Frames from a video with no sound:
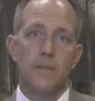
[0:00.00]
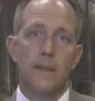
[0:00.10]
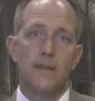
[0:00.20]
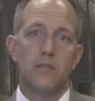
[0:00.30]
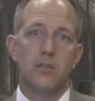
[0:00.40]

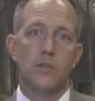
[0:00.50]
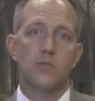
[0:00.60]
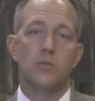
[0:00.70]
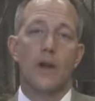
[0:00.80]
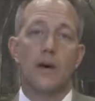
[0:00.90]
And so
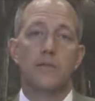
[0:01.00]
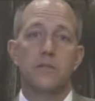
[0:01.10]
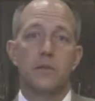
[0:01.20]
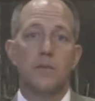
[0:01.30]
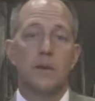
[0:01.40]
this would
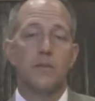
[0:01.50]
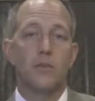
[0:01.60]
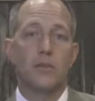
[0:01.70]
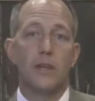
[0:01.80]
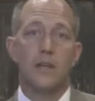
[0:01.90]
obviously be if
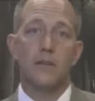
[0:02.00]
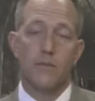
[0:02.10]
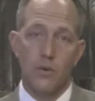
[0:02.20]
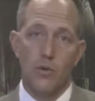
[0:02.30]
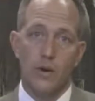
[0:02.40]
you're taking it
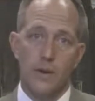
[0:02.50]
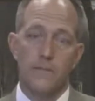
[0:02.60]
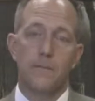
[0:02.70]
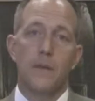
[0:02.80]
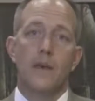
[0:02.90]
for credit.
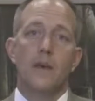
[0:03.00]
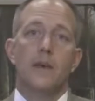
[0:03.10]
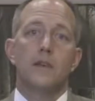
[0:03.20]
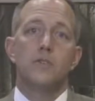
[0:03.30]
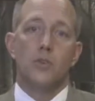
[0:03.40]

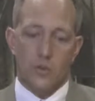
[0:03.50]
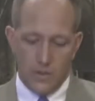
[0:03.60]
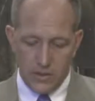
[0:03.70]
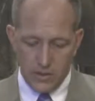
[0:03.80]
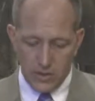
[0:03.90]
So
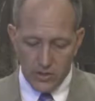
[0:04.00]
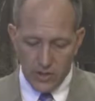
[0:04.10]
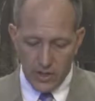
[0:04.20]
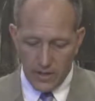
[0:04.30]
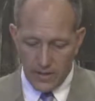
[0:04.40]
this is a
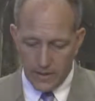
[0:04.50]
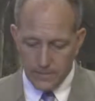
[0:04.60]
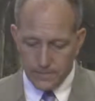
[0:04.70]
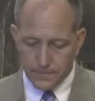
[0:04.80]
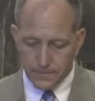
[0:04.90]
study then